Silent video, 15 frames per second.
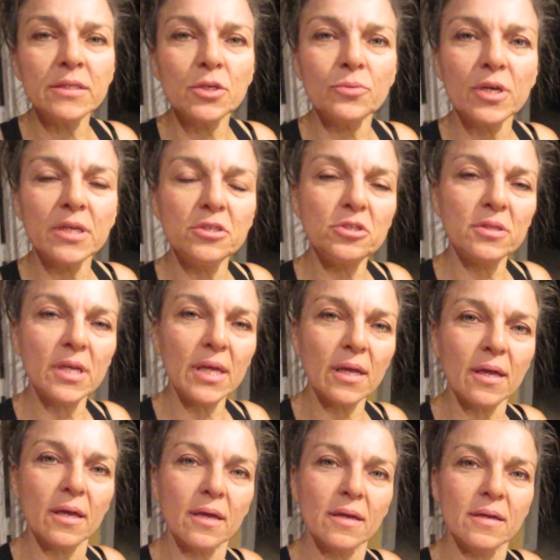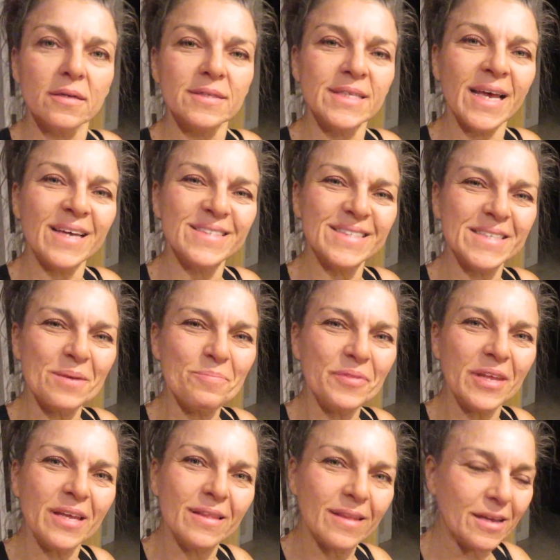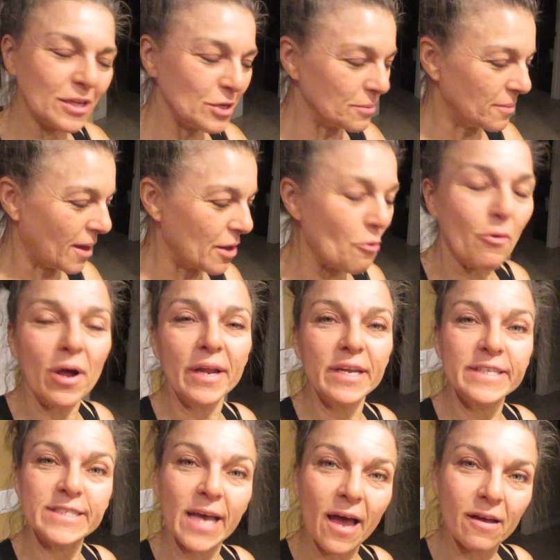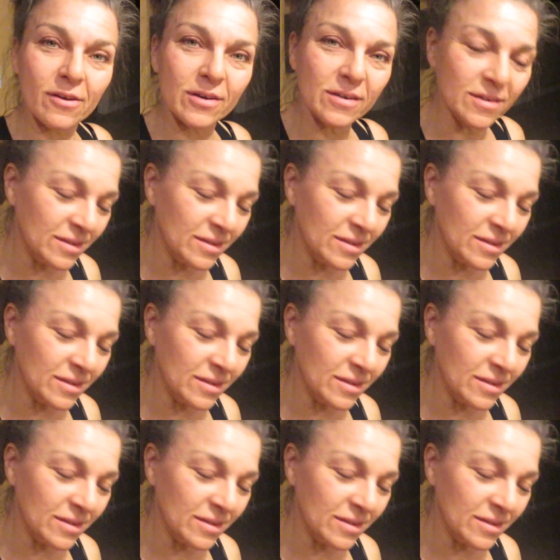so what did you think? Is that something that you might want to tackle?